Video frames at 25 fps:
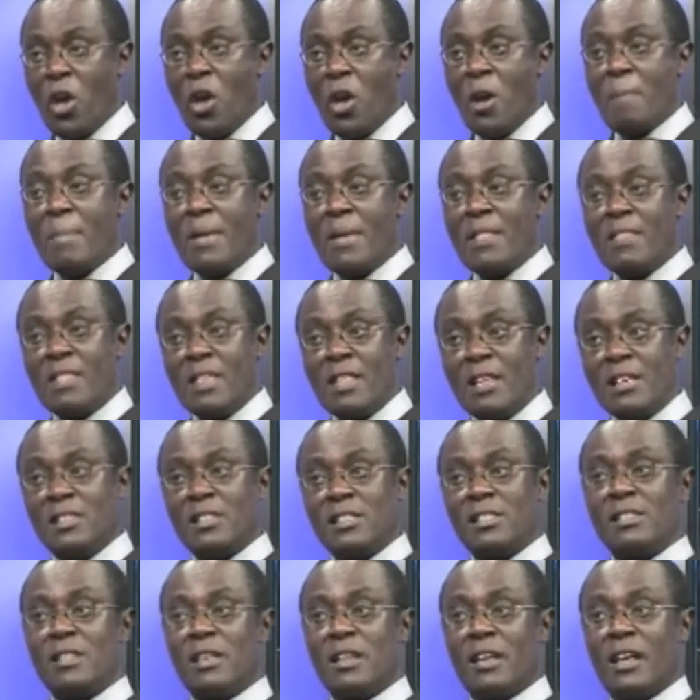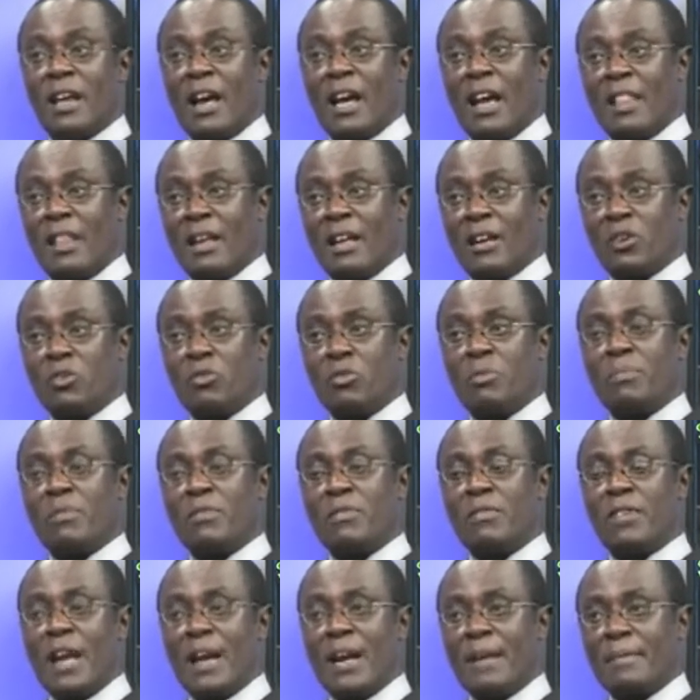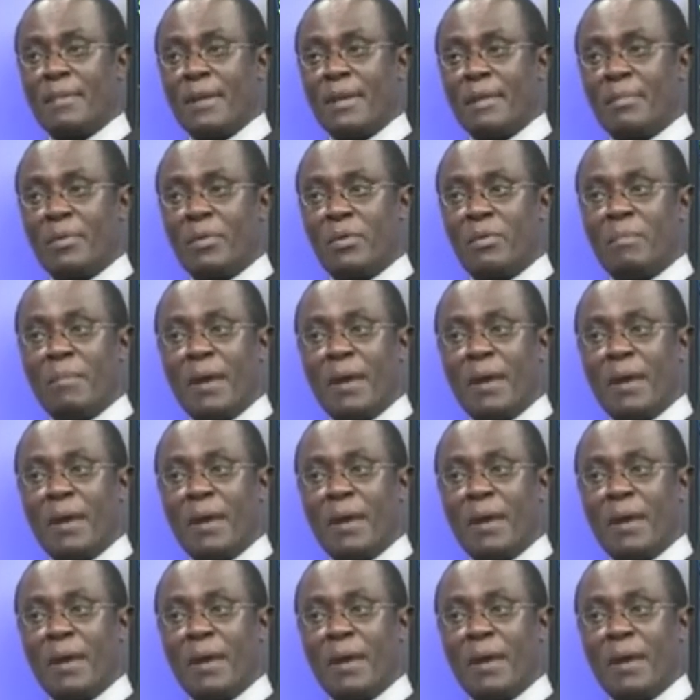But this other group of young people